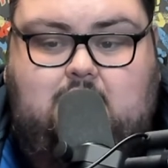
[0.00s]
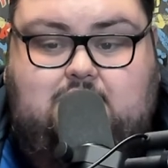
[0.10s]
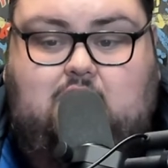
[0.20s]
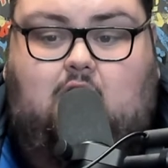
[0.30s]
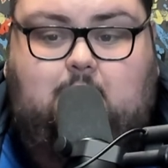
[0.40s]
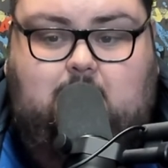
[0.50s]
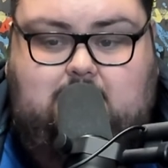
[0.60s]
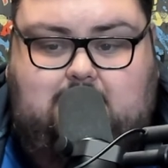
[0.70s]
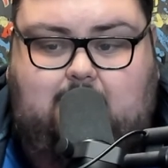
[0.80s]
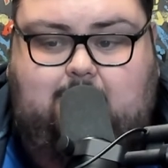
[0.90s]

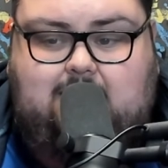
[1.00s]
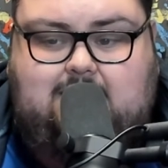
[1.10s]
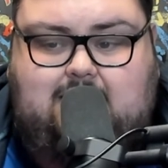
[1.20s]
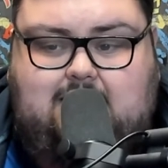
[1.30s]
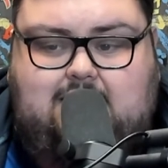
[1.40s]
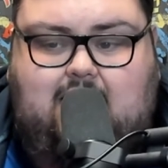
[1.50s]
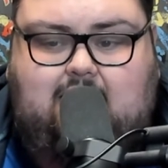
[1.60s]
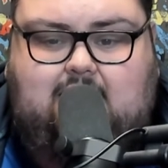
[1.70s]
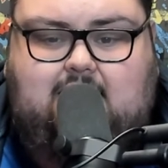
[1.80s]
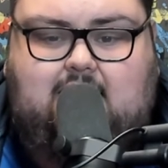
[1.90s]
stalwart Damian
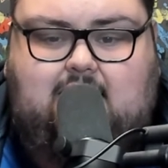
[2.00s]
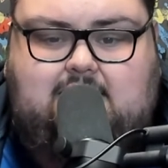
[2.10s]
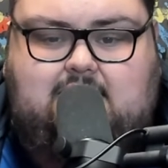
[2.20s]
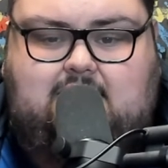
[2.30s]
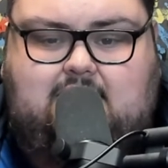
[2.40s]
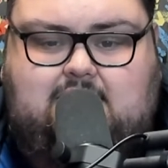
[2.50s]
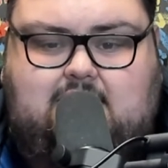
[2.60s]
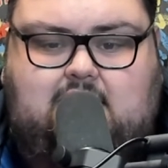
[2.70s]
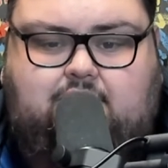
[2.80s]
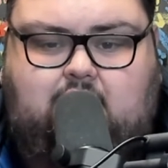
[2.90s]
Stasiak is in
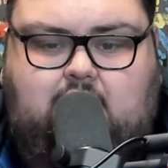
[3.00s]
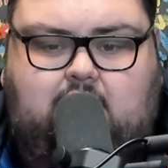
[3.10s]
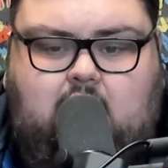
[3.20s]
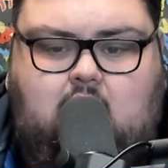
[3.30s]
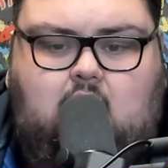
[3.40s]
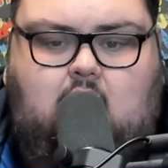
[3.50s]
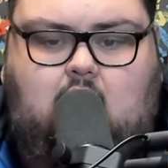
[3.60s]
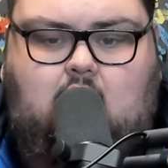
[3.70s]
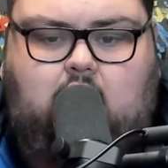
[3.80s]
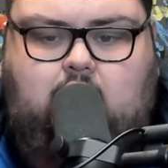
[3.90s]
this, and he's fighting
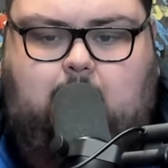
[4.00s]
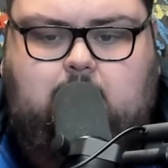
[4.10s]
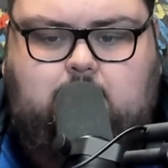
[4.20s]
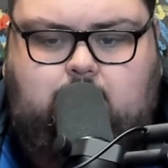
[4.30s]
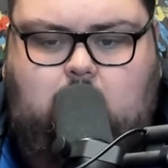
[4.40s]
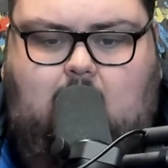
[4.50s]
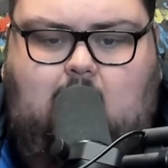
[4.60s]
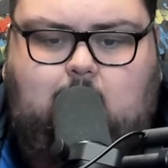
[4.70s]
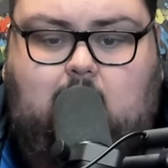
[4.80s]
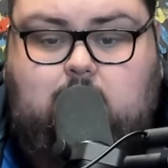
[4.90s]
Robert
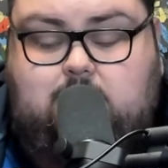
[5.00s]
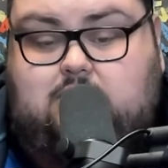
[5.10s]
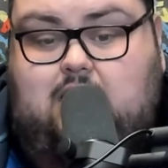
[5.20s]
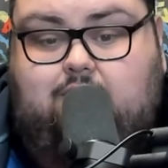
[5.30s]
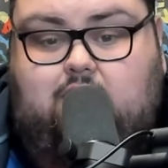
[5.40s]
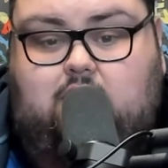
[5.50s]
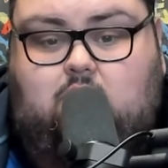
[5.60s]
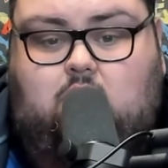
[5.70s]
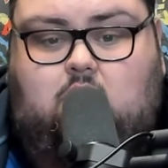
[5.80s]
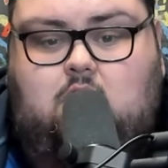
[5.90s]
Ruchała, who's
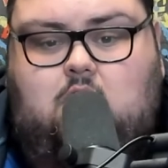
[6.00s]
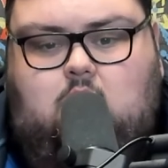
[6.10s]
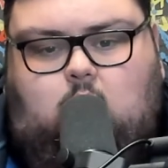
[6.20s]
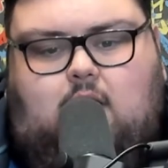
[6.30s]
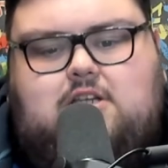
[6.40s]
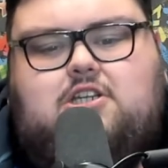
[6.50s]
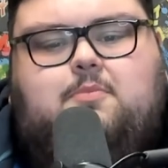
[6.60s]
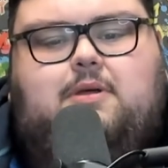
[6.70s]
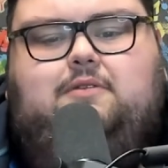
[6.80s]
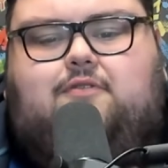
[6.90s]
7-0. Watched
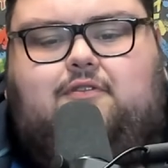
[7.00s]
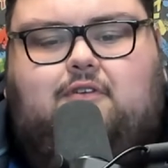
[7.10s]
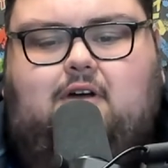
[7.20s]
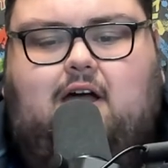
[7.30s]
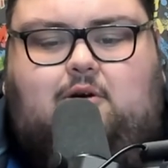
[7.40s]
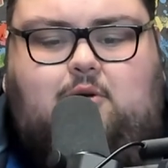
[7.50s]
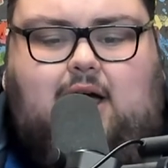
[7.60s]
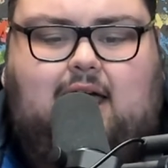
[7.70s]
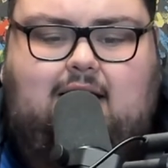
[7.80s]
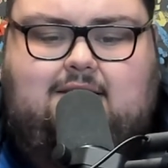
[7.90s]
a bit of
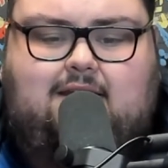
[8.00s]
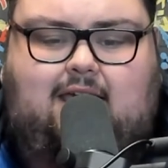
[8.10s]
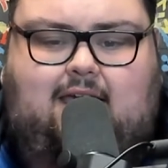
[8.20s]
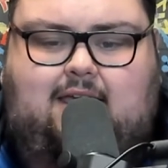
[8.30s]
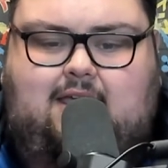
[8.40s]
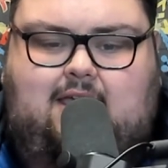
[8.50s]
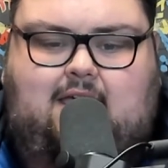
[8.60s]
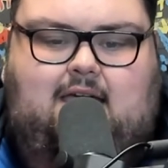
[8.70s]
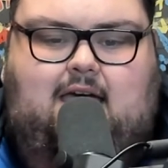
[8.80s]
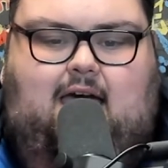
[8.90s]
Ruchała today.
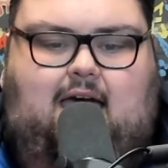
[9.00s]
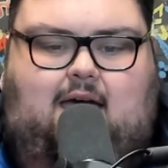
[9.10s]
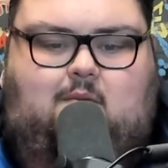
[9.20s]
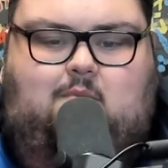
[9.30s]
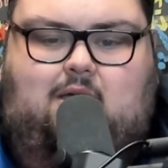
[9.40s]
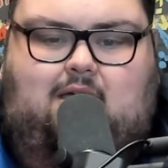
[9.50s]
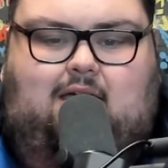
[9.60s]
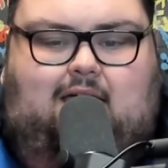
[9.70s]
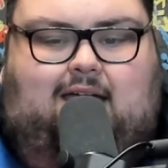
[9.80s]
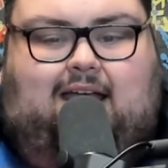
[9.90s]
And
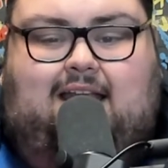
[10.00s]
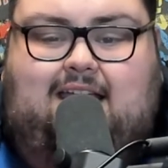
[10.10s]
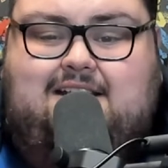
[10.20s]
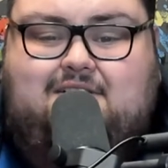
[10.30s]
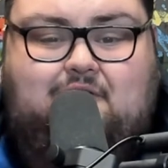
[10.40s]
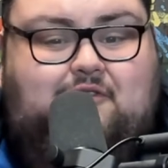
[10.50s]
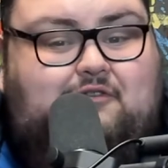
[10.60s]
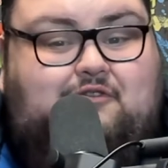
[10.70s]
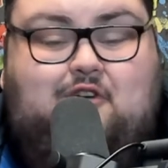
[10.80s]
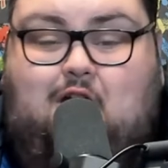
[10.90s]
he's a
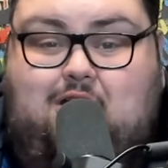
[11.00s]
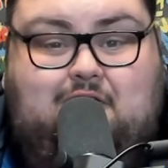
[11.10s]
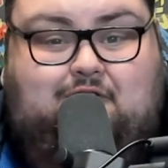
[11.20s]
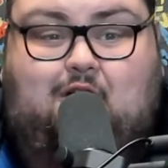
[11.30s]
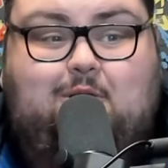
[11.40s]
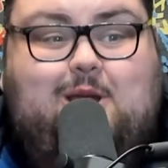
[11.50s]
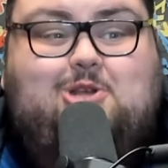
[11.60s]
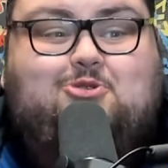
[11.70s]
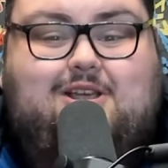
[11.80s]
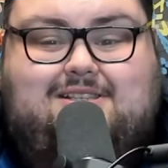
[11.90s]
very, very
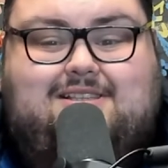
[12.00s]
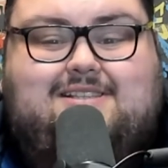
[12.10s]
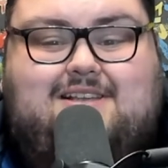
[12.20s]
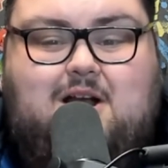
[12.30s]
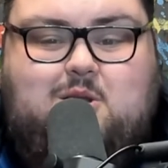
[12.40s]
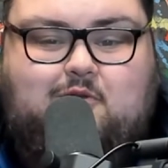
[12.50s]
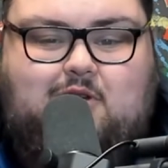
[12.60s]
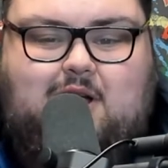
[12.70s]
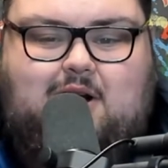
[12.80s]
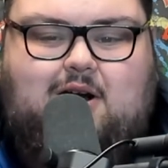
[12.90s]
interesting sort of
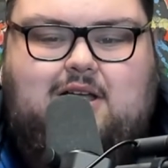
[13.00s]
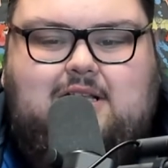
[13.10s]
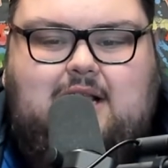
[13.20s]
fighter.